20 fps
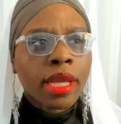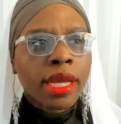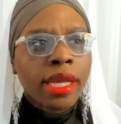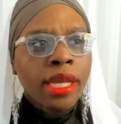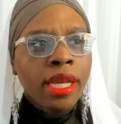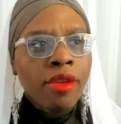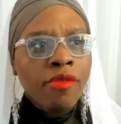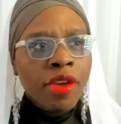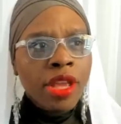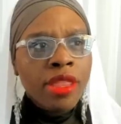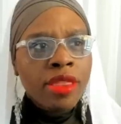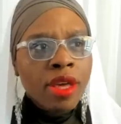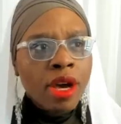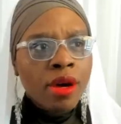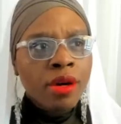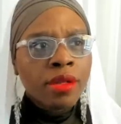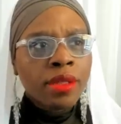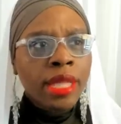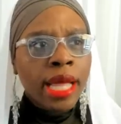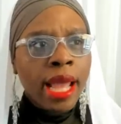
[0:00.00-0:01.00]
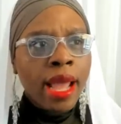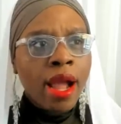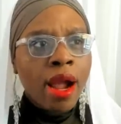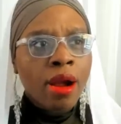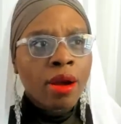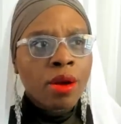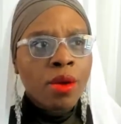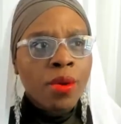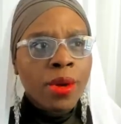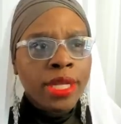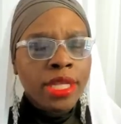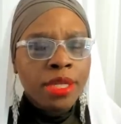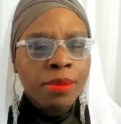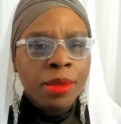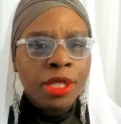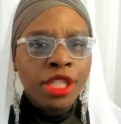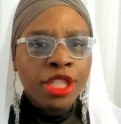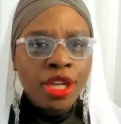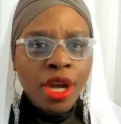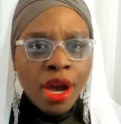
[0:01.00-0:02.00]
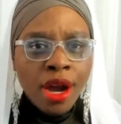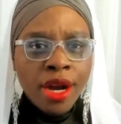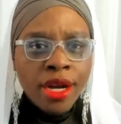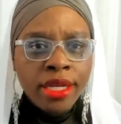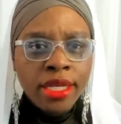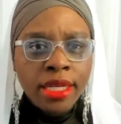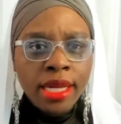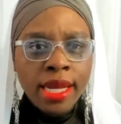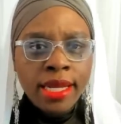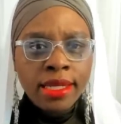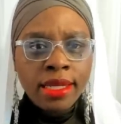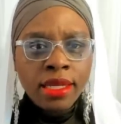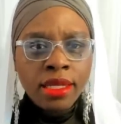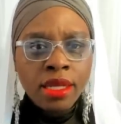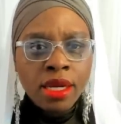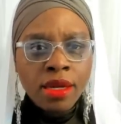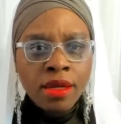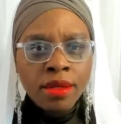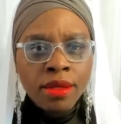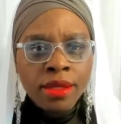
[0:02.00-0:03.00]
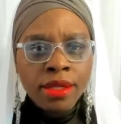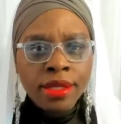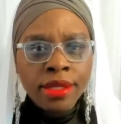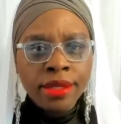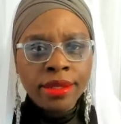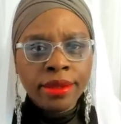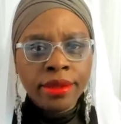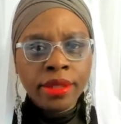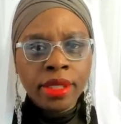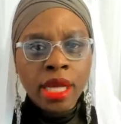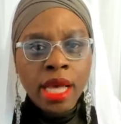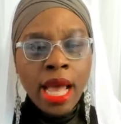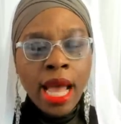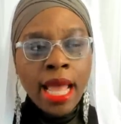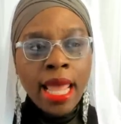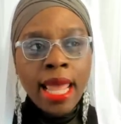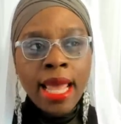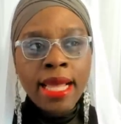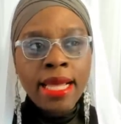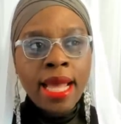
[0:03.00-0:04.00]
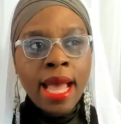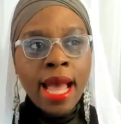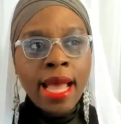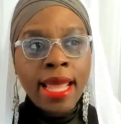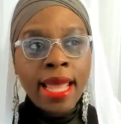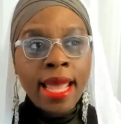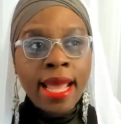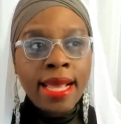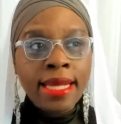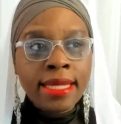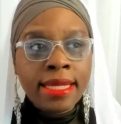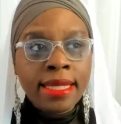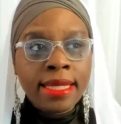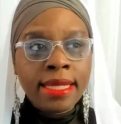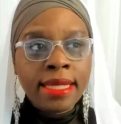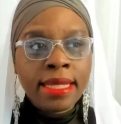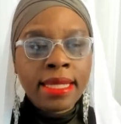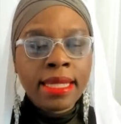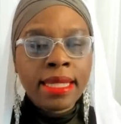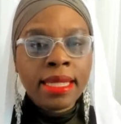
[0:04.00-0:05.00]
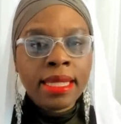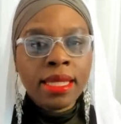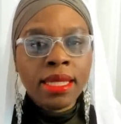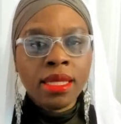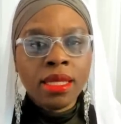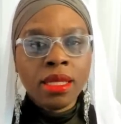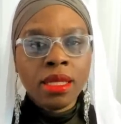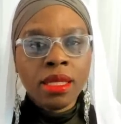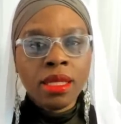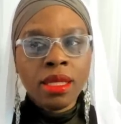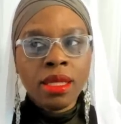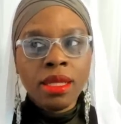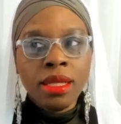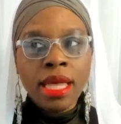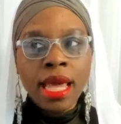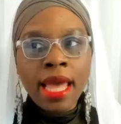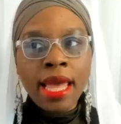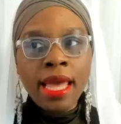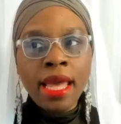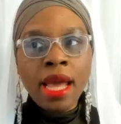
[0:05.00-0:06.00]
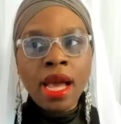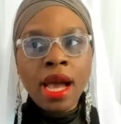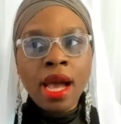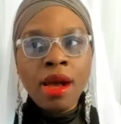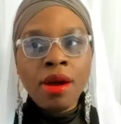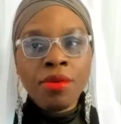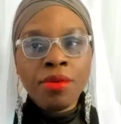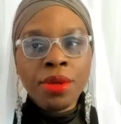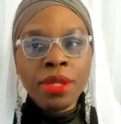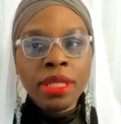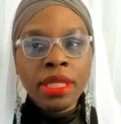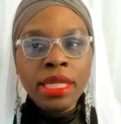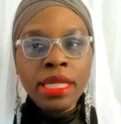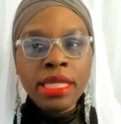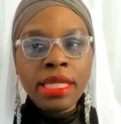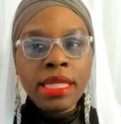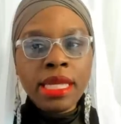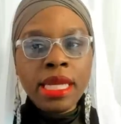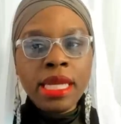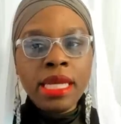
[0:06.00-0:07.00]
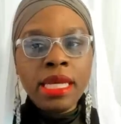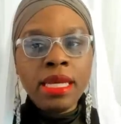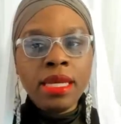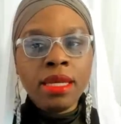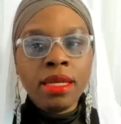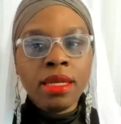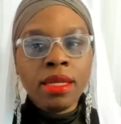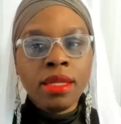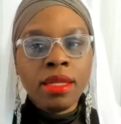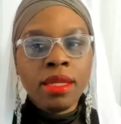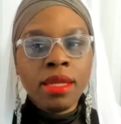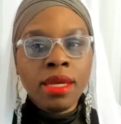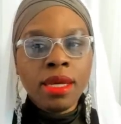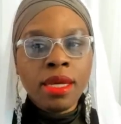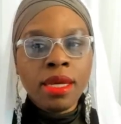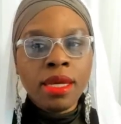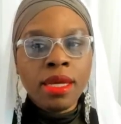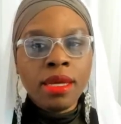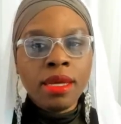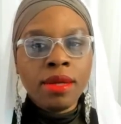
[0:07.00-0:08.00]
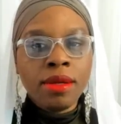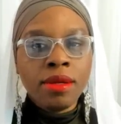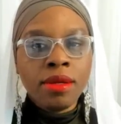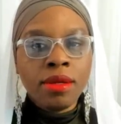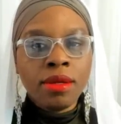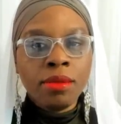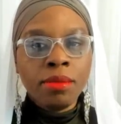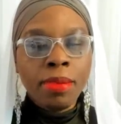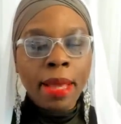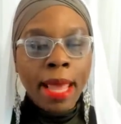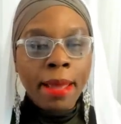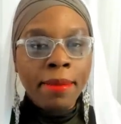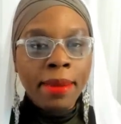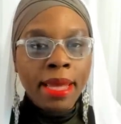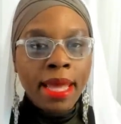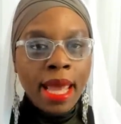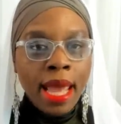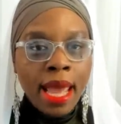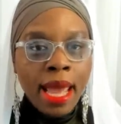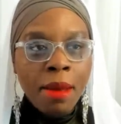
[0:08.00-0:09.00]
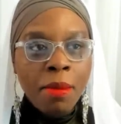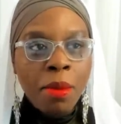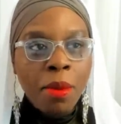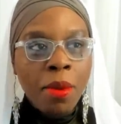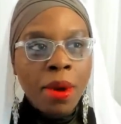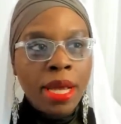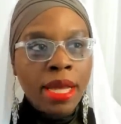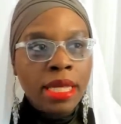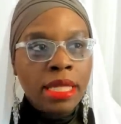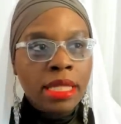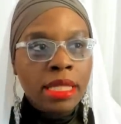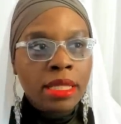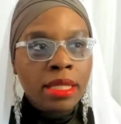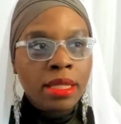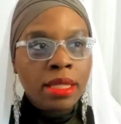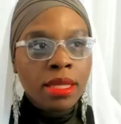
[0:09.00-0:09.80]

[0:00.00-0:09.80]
even though they are going to be charged as adults. I guess they are releasing the baby K boy's